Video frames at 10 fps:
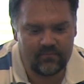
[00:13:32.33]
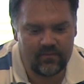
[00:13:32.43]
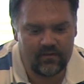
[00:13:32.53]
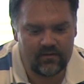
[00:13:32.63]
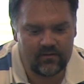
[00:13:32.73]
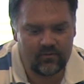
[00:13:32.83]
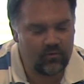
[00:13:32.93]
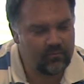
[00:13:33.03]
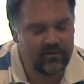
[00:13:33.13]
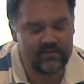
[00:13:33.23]
the
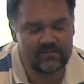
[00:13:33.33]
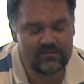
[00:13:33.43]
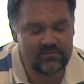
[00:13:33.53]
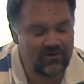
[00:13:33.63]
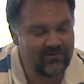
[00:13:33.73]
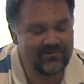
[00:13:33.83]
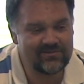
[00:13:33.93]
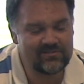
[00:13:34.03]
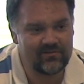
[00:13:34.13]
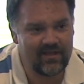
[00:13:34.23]
corporate charter,
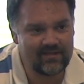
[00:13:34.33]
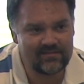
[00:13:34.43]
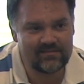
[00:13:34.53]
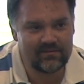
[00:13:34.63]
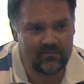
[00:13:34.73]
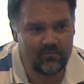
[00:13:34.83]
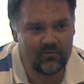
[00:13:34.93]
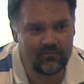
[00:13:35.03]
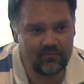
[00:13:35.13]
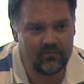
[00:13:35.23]
so that's
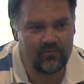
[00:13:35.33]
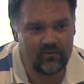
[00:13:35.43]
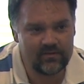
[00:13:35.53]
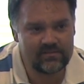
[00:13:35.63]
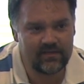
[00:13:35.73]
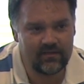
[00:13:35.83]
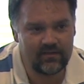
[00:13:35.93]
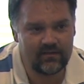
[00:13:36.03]
we're, we're focusing a,